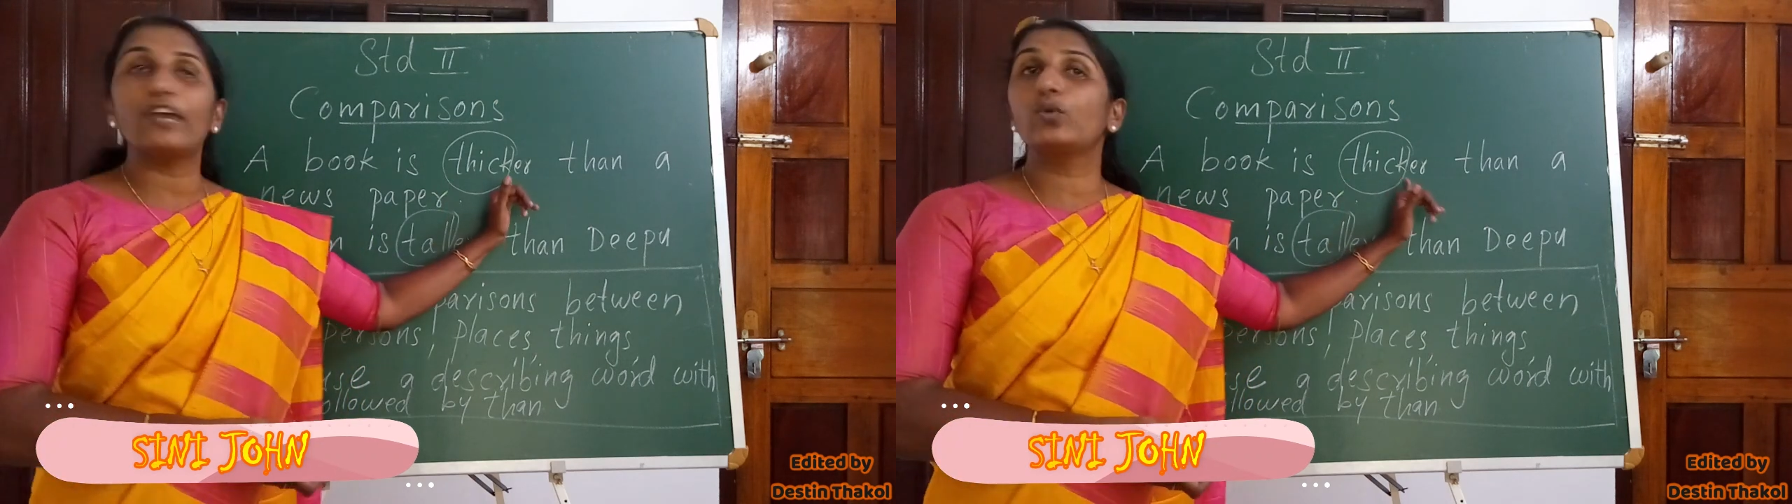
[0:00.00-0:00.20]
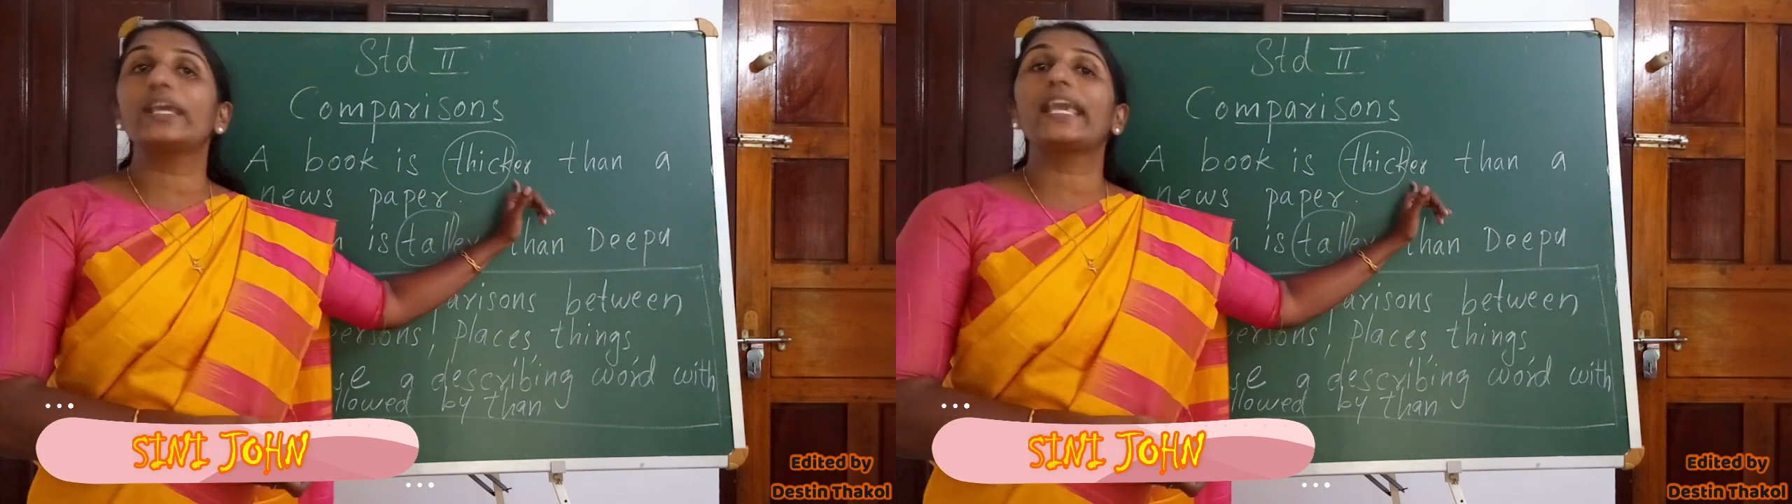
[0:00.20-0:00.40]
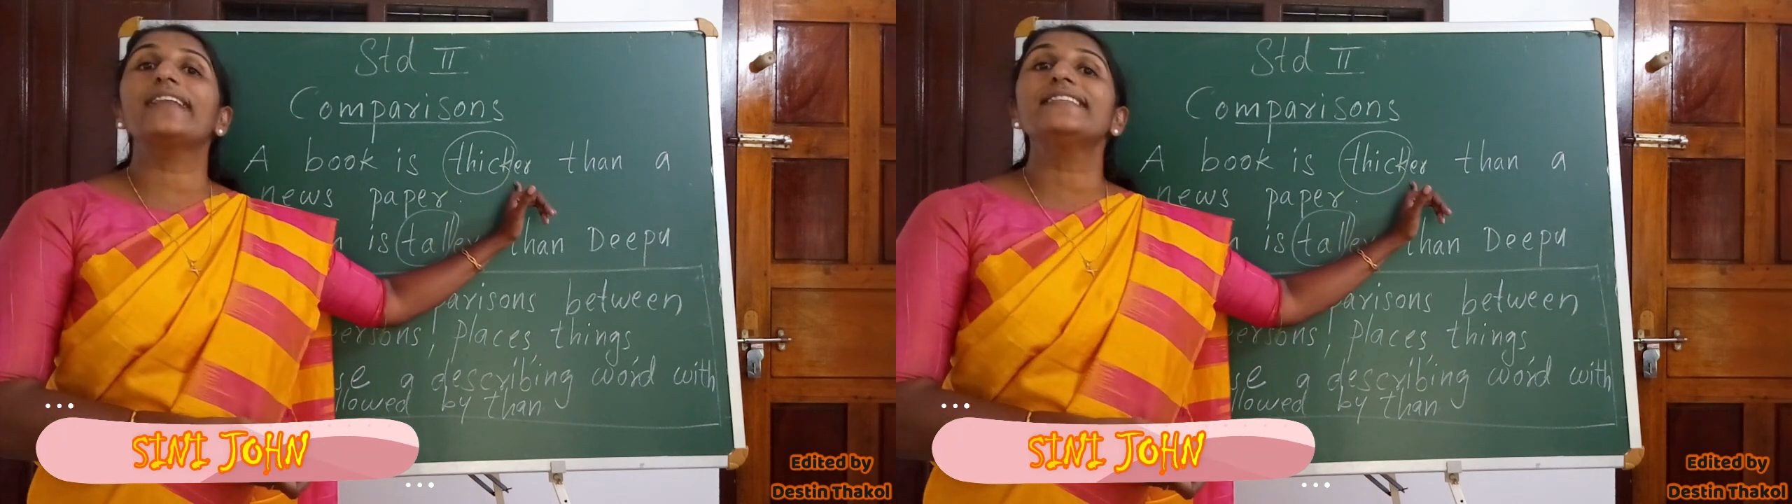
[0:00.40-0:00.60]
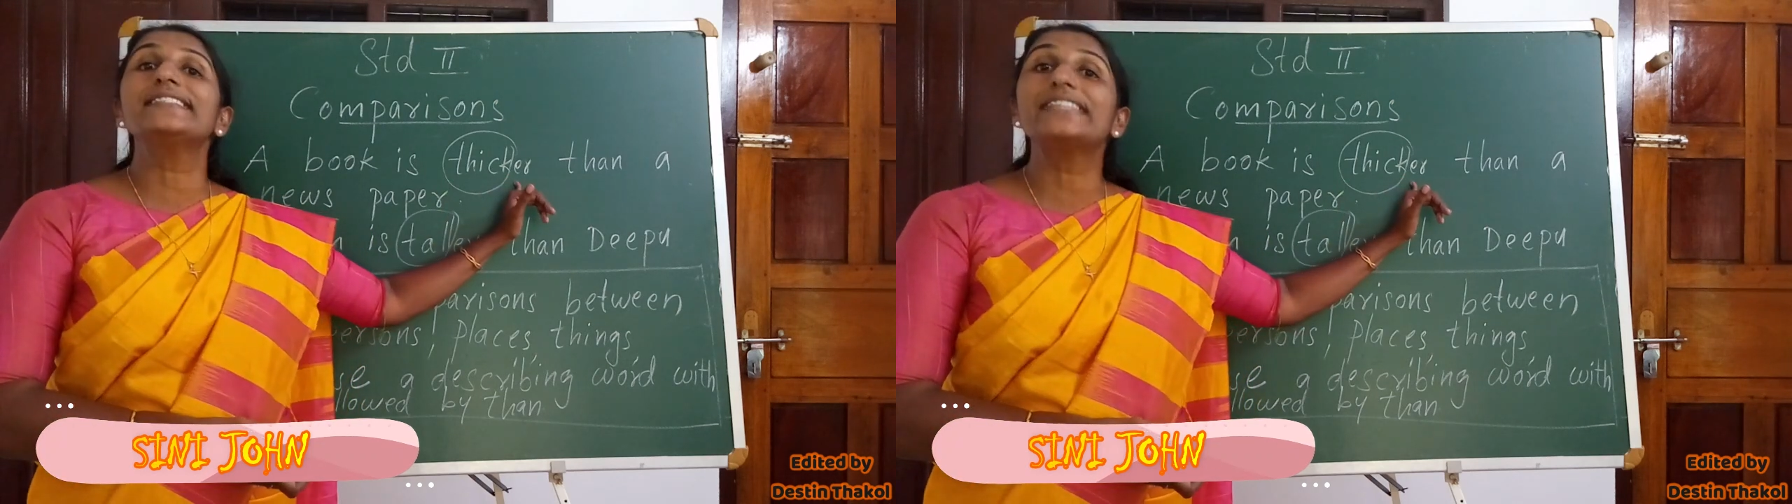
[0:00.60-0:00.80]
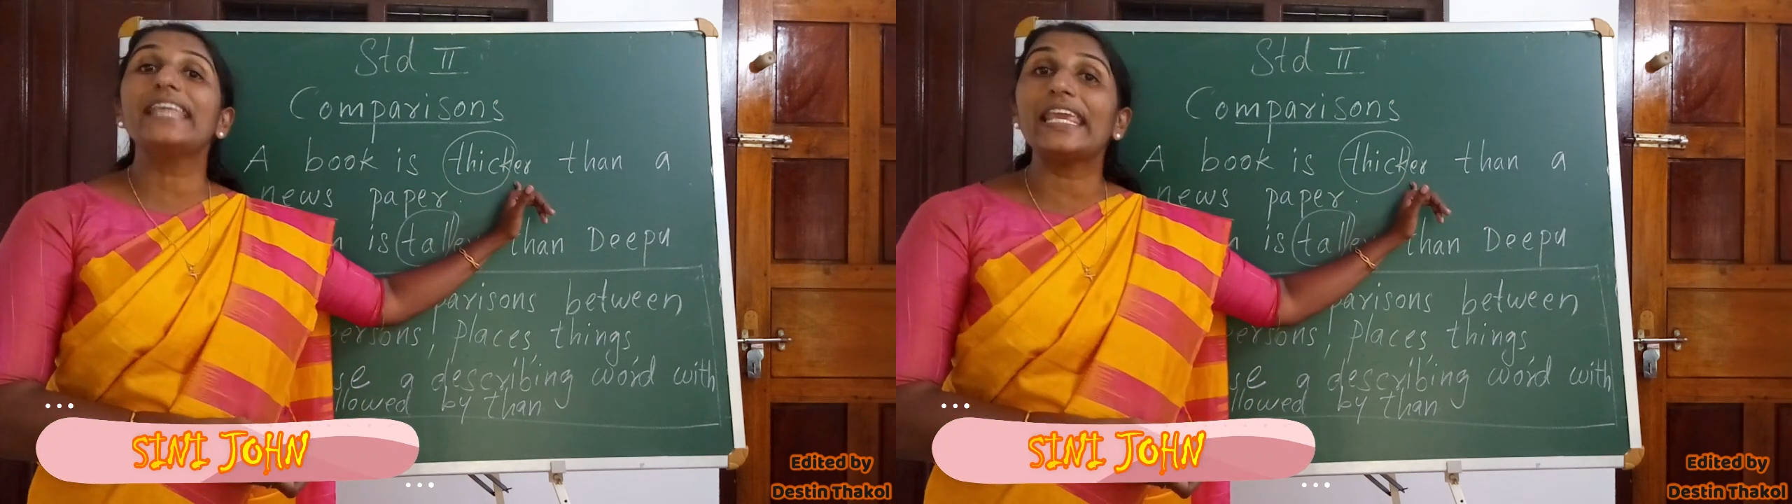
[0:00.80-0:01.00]
we can
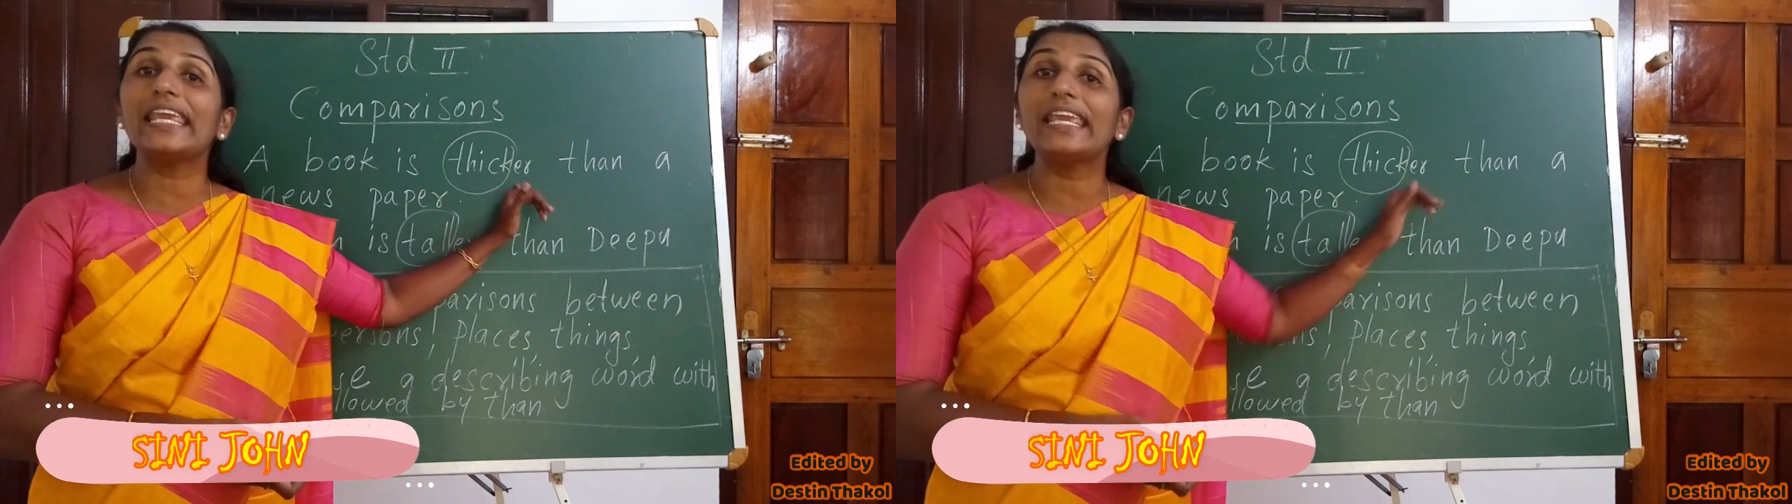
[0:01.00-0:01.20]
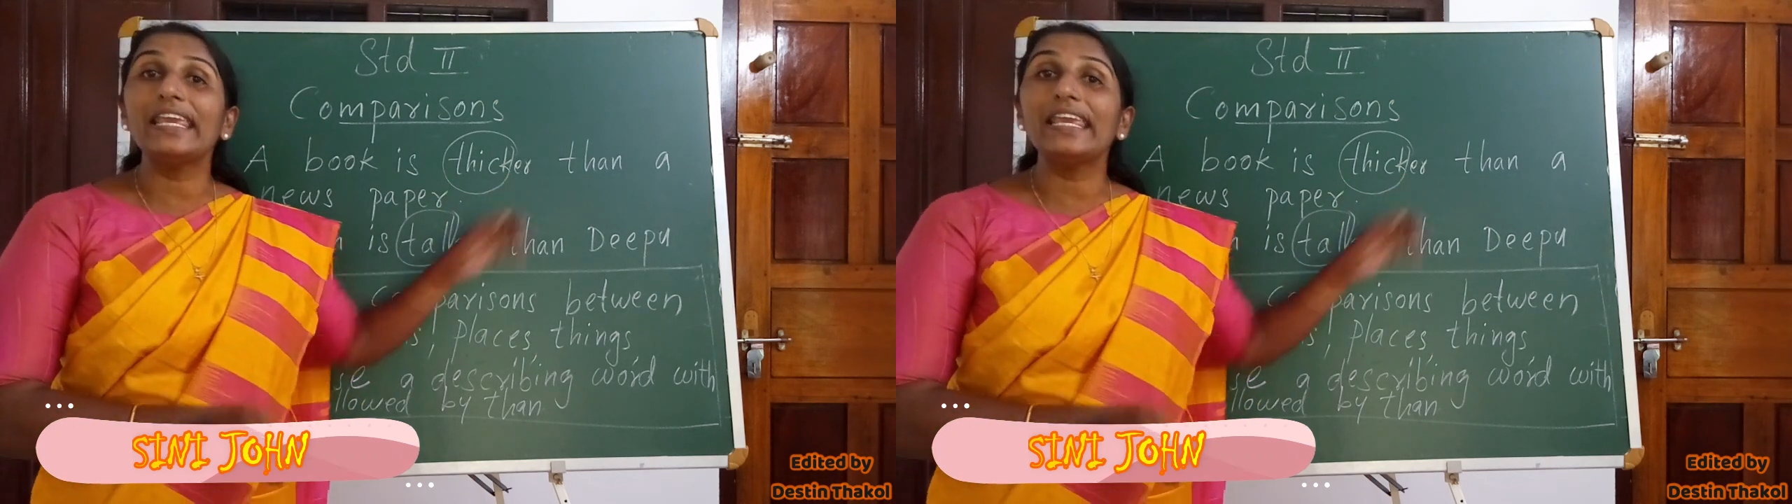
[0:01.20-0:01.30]
see,